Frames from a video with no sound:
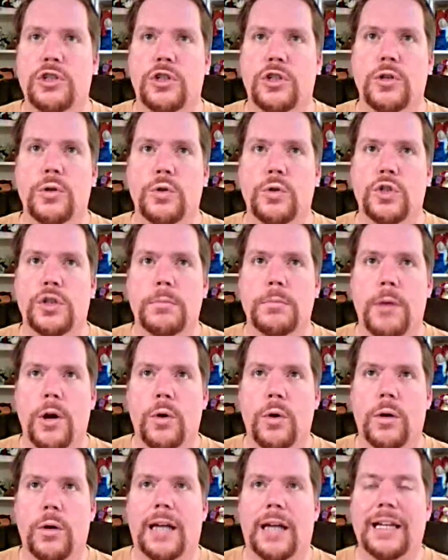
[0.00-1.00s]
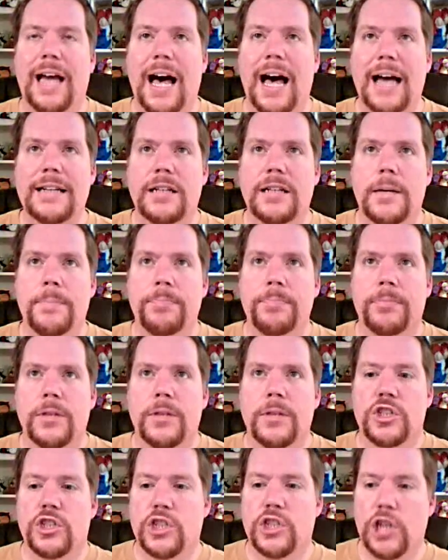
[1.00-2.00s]
to smoke a lot
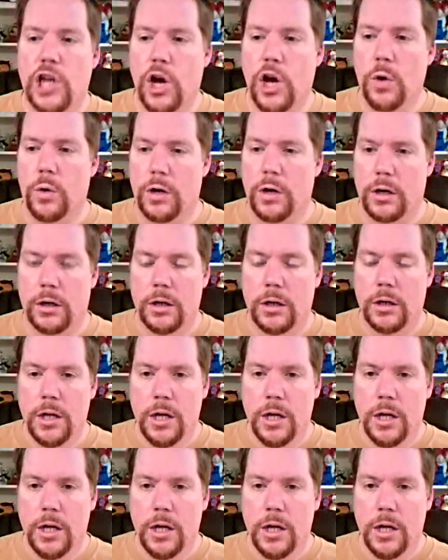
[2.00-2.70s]
slower.